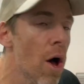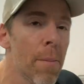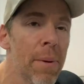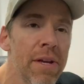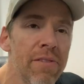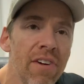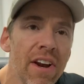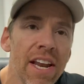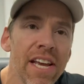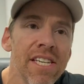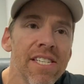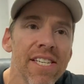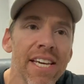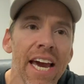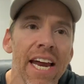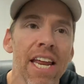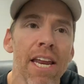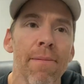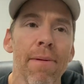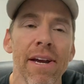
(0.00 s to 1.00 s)
will be released
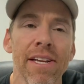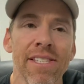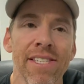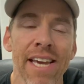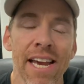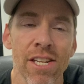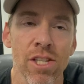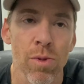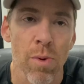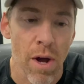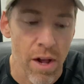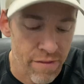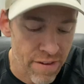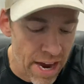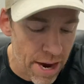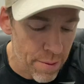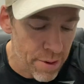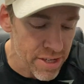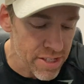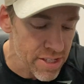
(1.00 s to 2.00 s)
again in about 10, 12
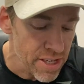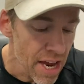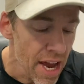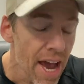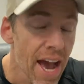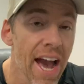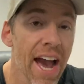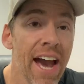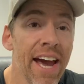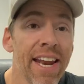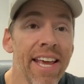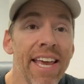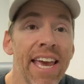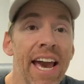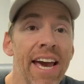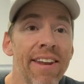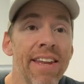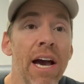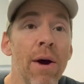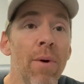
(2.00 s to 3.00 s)
hours. And
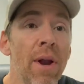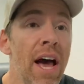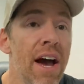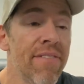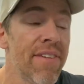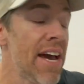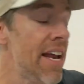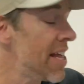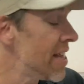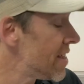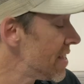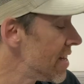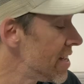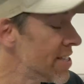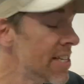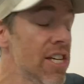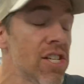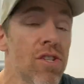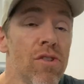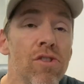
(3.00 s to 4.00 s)
again, that will have anything
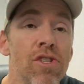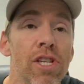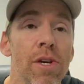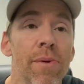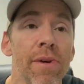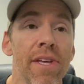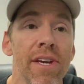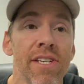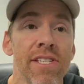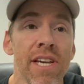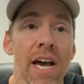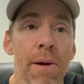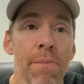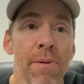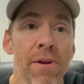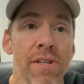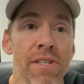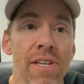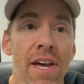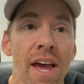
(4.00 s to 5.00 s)
additional to it that has
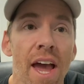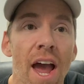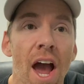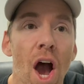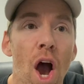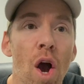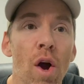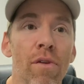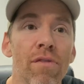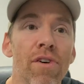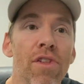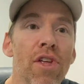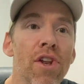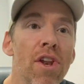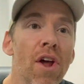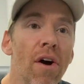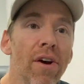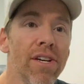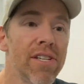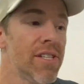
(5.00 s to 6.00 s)
happened over the
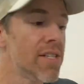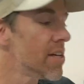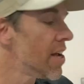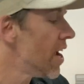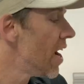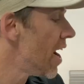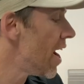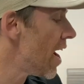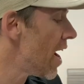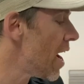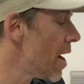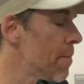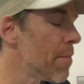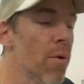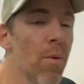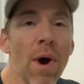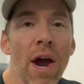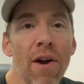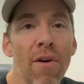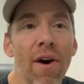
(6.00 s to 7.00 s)
night um,
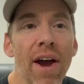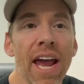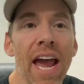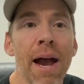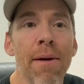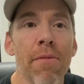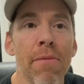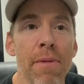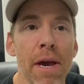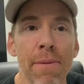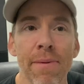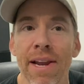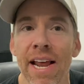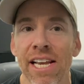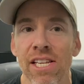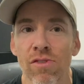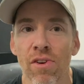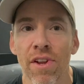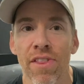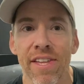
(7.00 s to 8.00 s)
where I am, maybe
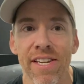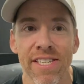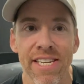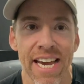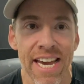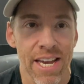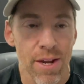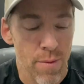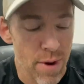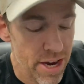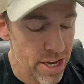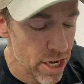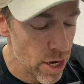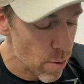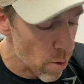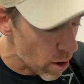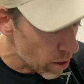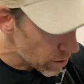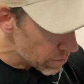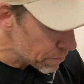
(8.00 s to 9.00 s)
later on in the day where
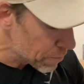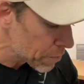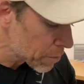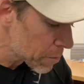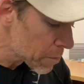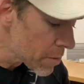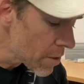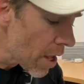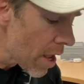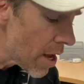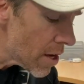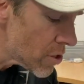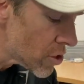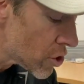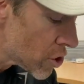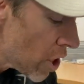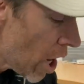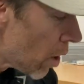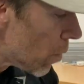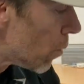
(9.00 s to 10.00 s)
you are.
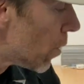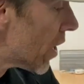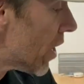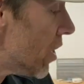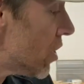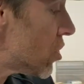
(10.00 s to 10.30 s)
So we're going to